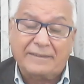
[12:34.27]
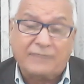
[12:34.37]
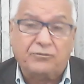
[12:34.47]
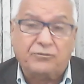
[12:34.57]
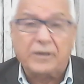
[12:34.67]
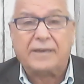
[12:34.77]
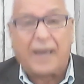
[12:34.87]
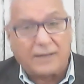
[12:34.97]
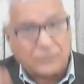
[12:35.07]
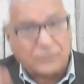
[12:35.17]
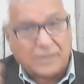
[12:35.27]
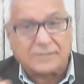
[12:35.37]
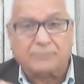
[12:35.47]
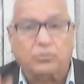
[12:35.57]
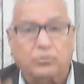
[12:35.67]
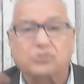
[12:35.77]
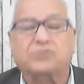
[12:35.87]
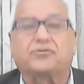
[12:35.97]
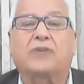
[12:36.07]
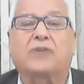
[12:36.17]
if we can just push
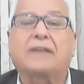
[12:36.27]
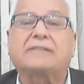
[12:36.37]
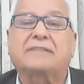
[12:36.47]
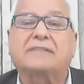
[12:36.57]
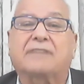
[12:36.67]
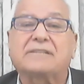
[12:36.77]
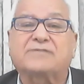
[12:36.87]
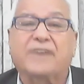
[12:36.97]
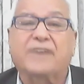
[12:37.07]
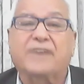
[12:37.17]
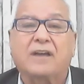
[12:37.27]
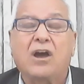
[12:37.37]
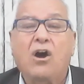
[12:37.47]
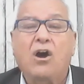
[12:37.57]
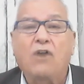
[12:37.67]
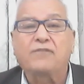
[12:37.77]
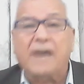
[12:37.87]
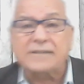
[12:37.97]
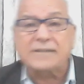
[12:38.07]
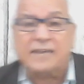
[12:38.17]
for a little transfer of
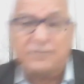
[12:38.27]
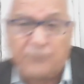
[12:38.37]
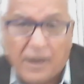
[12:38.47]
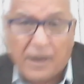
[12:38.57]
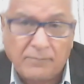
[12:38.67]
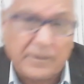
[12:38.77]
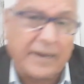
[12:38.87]
Gaza from